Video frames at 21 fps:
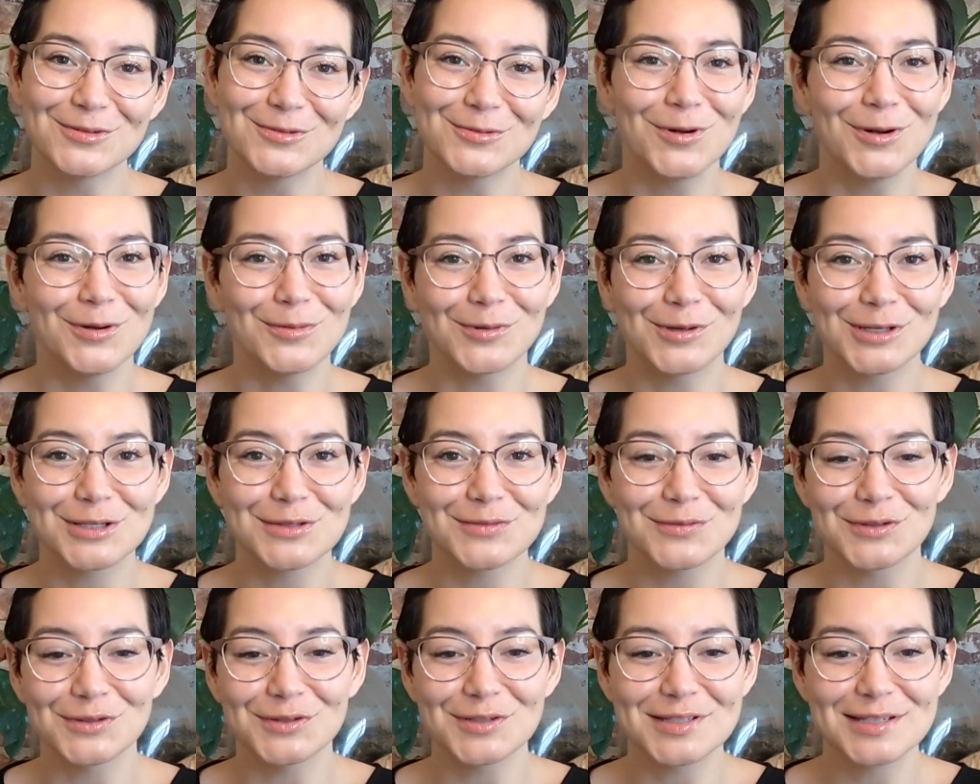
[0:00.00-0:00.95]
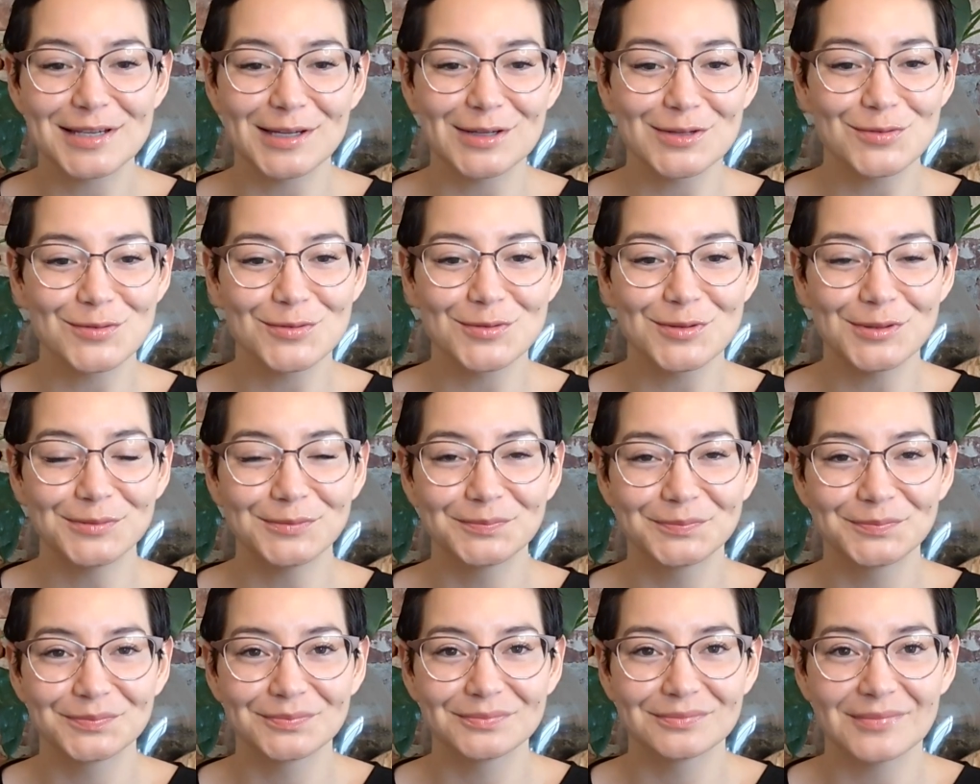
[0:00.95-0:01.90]
what works for your schedule.
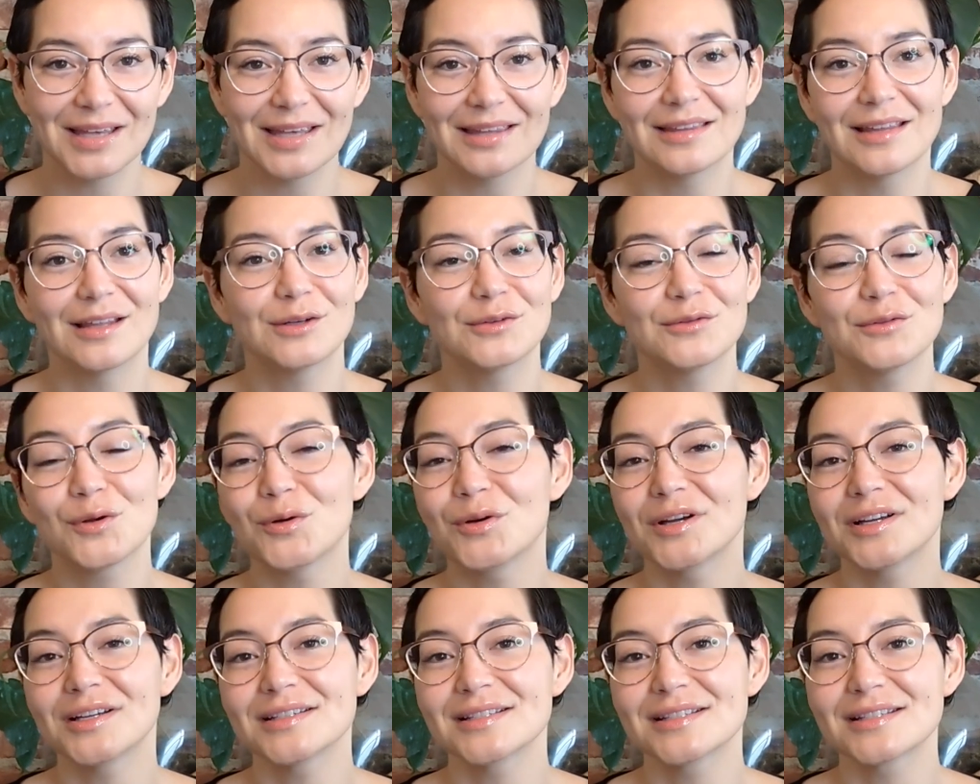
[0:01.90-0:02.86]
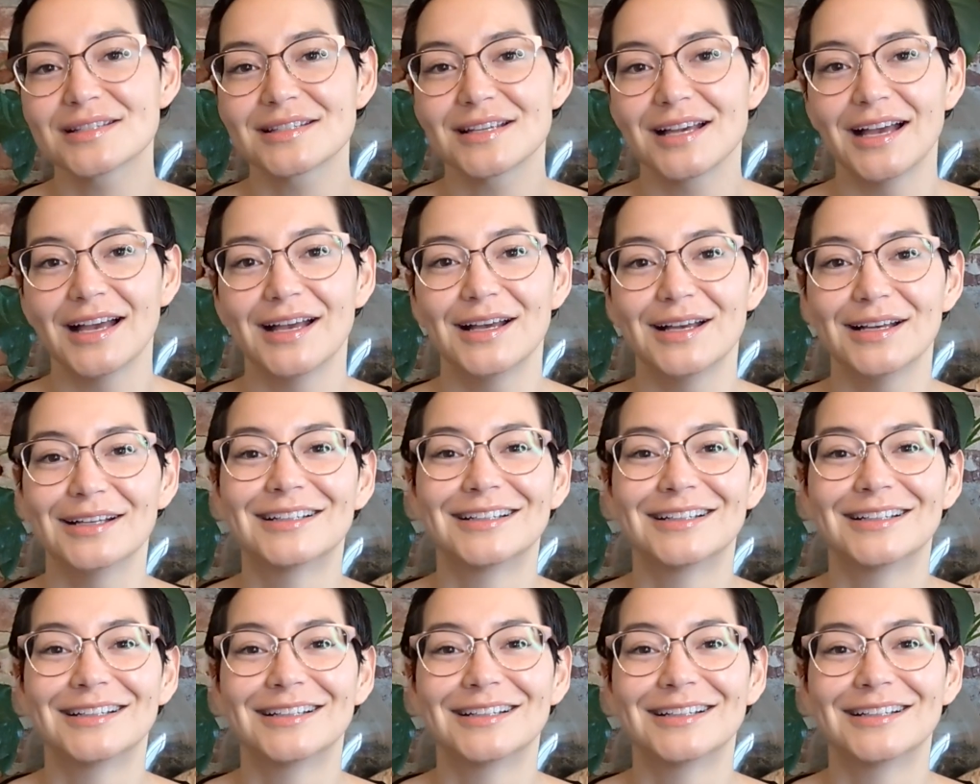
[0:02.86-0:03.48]
And then, of course, uh,